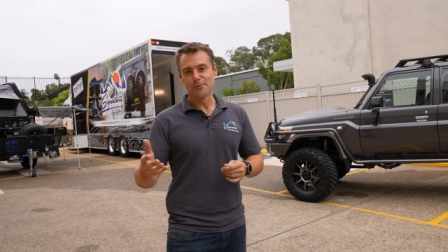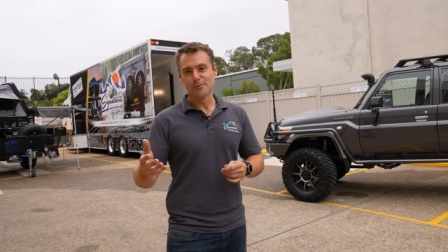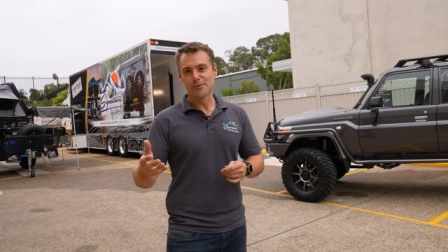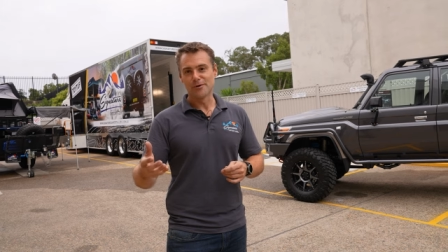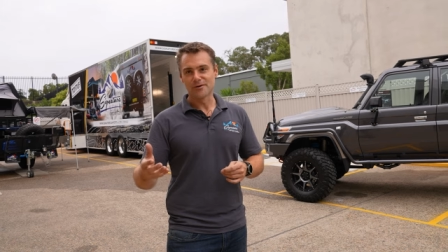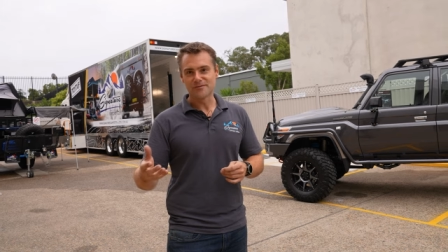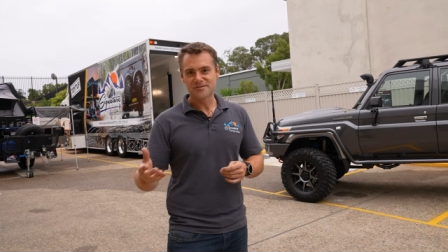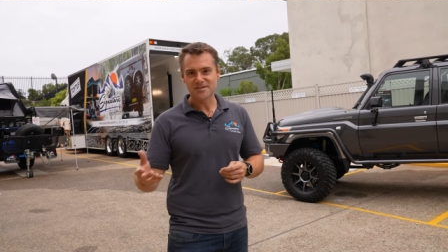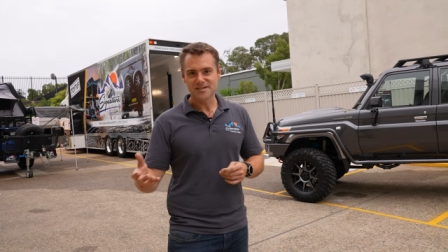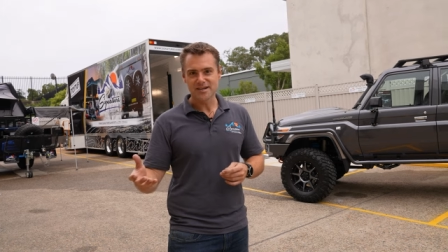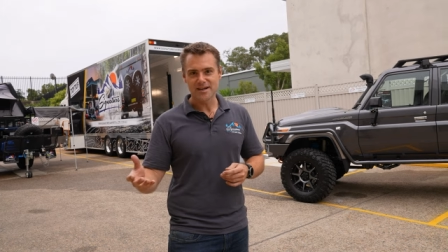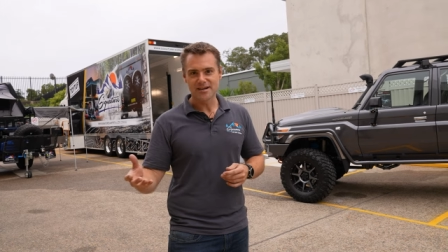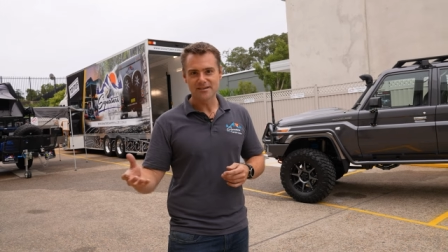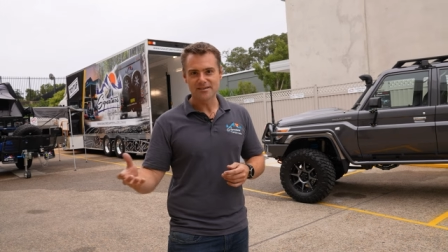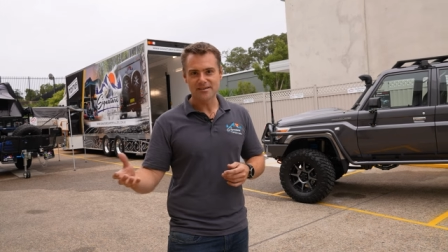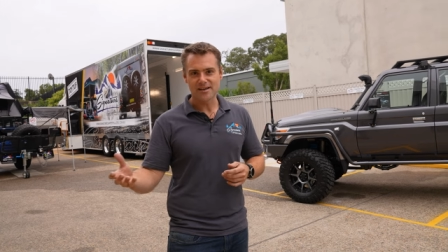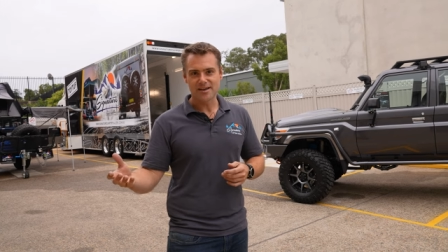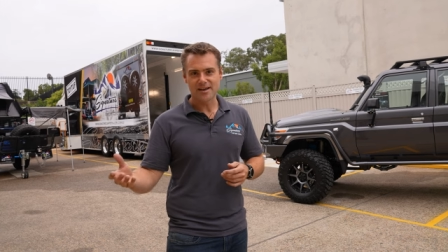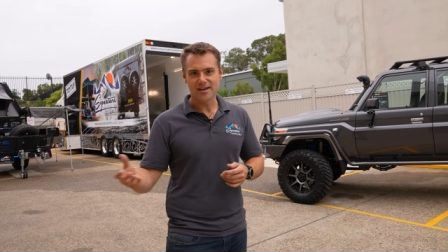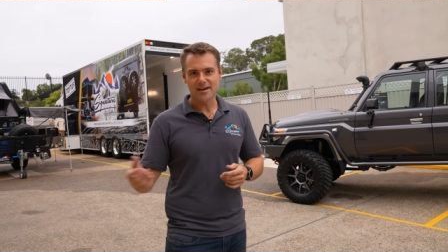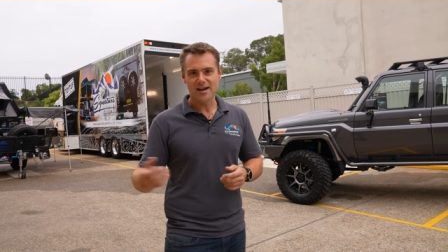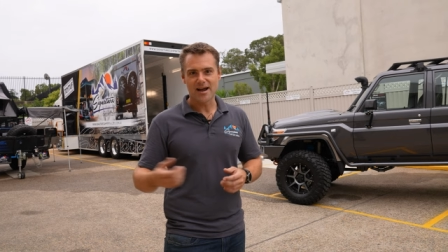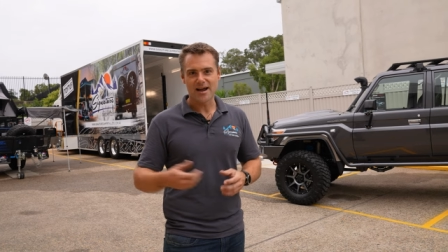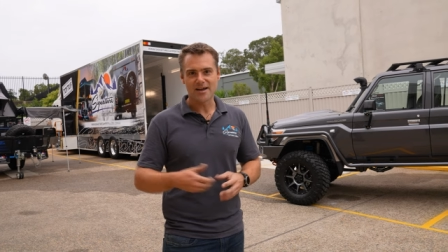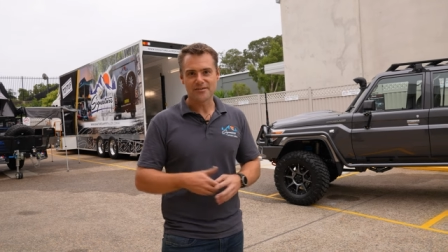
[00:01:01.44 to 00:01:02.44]
you would have seen
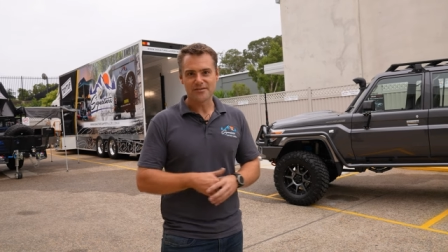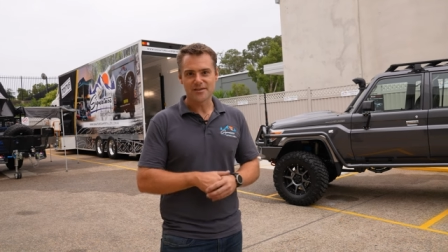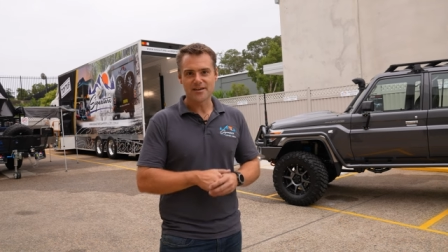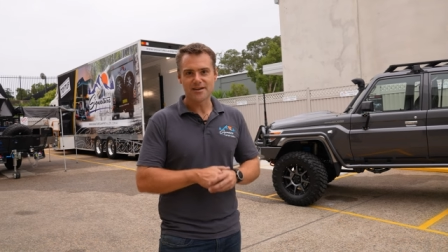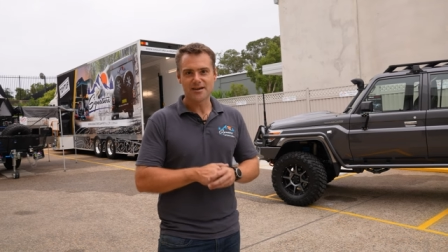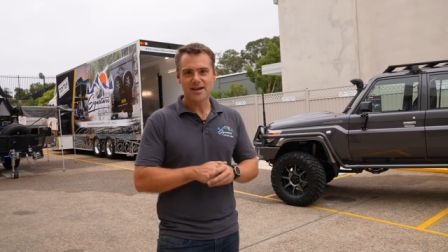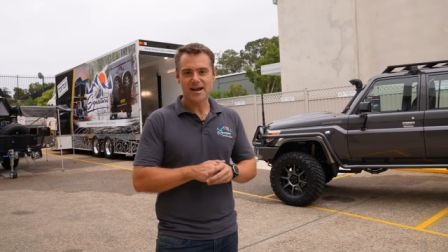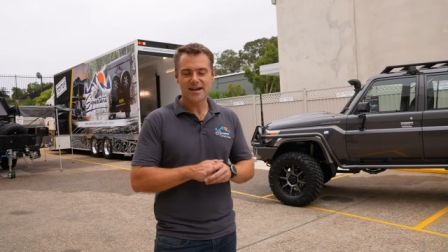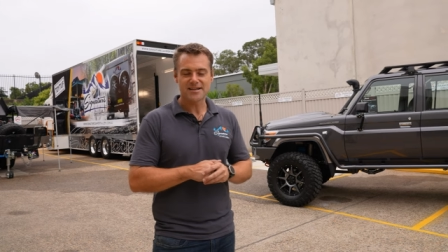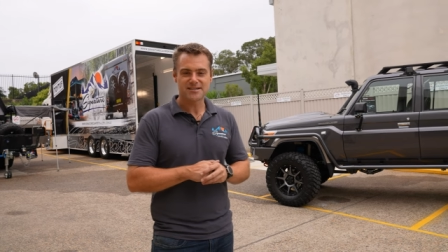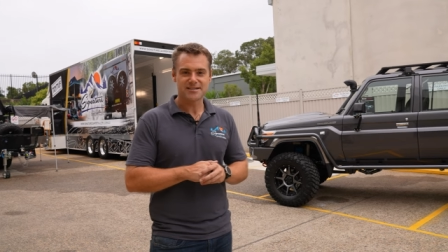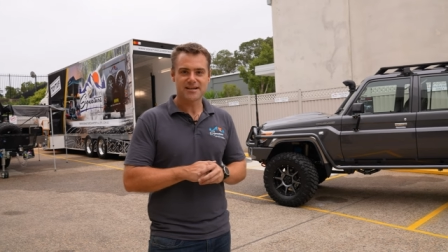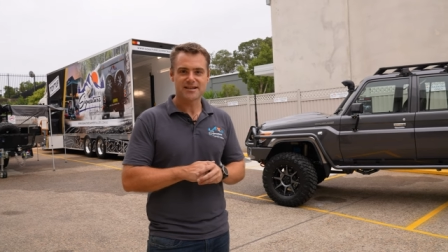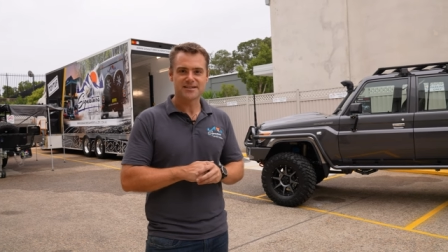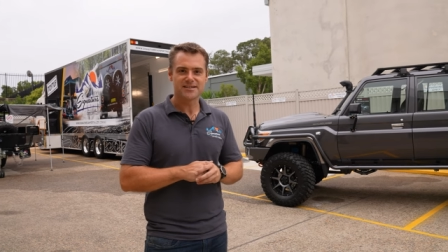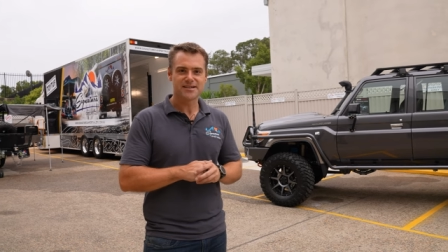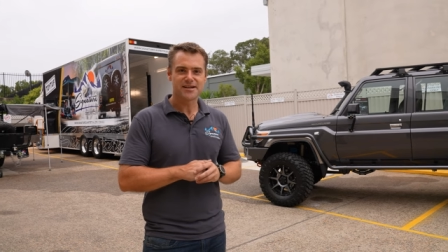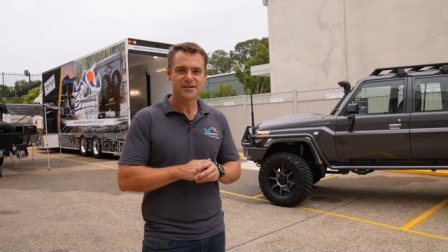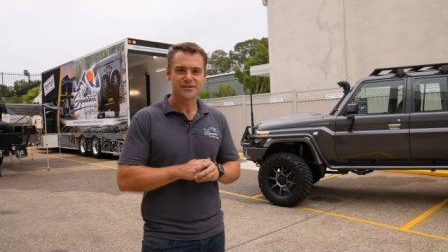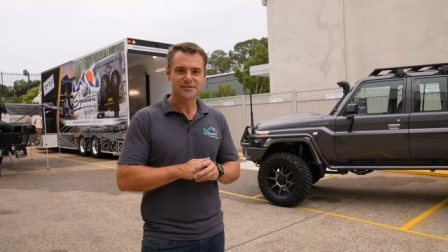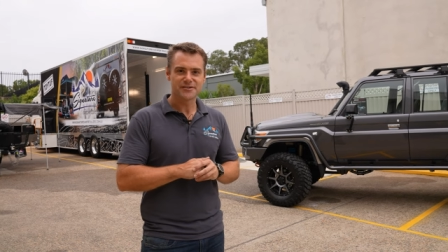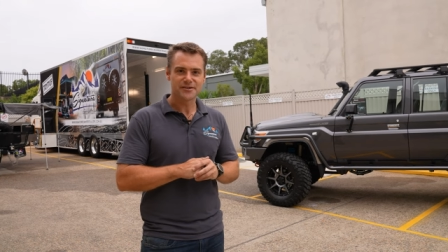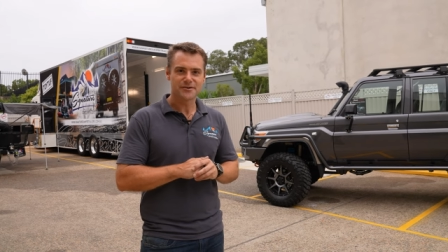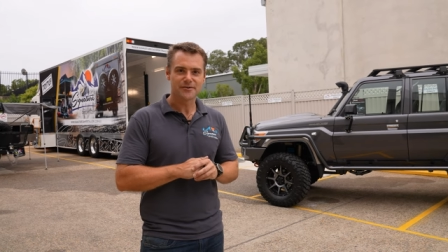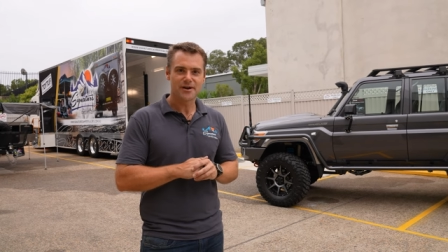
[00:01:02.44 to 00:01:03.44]
the uh, the
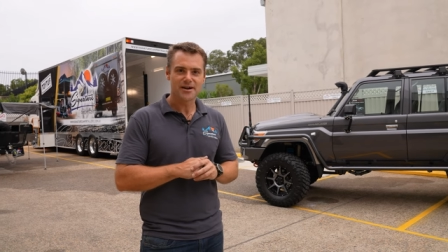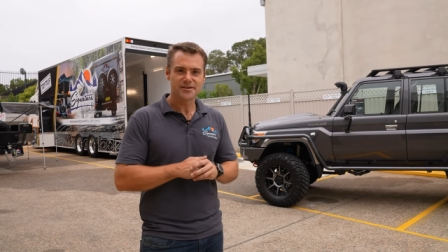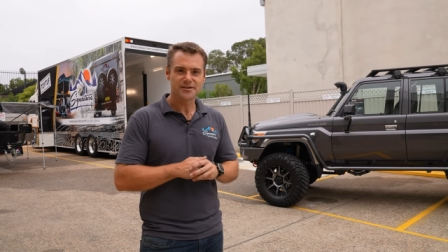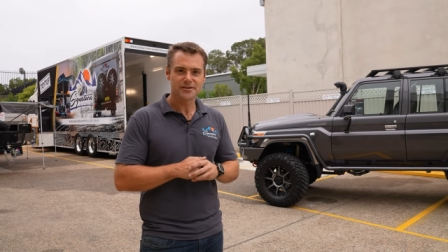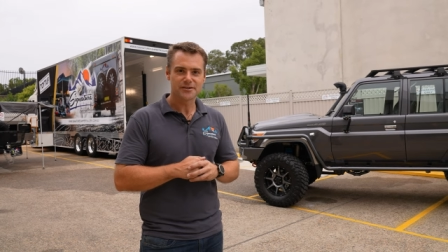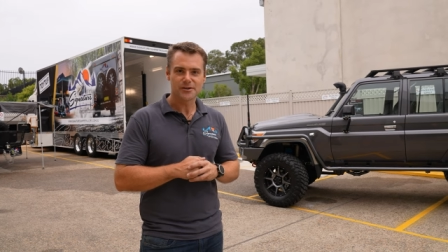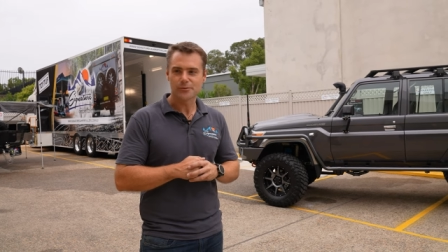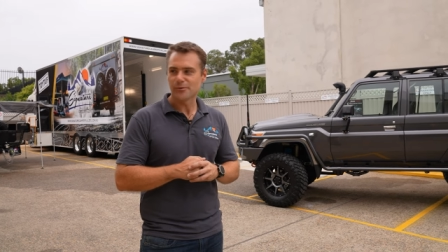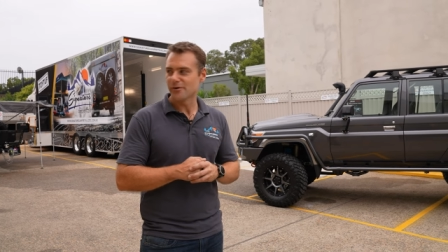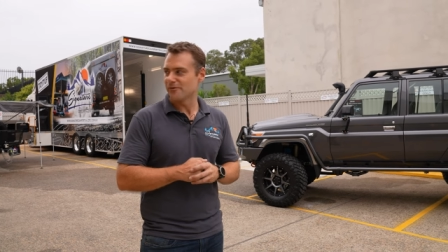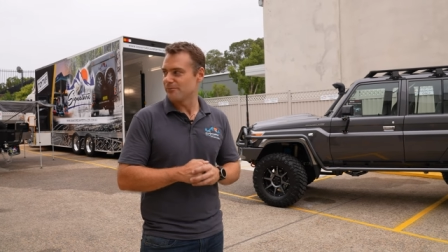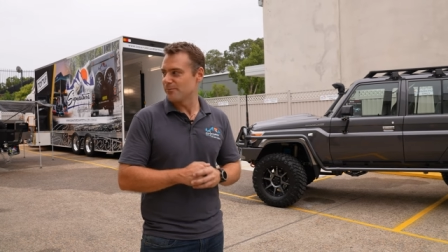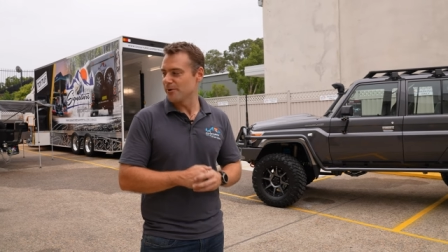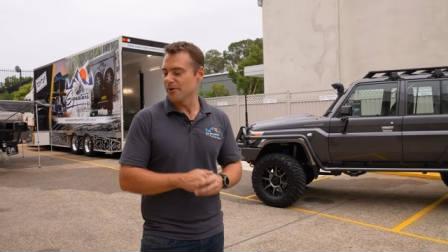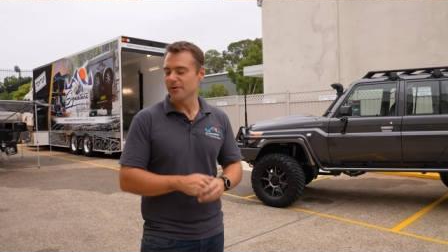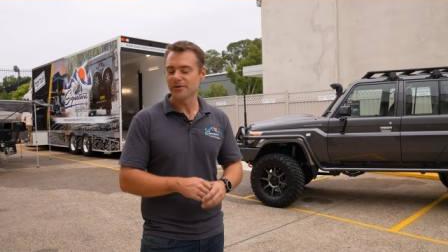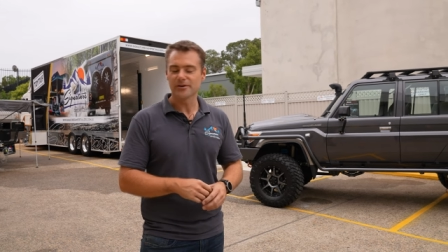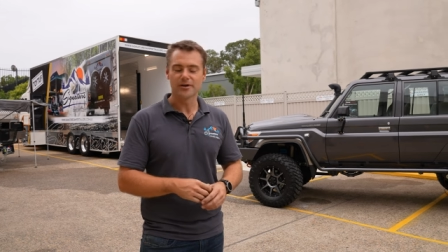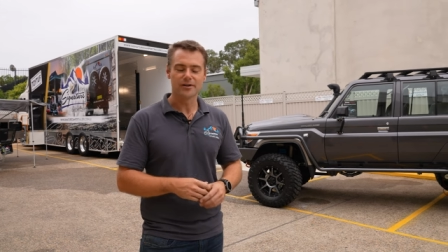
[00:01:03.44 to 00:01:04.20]
SCT 200 that we've built,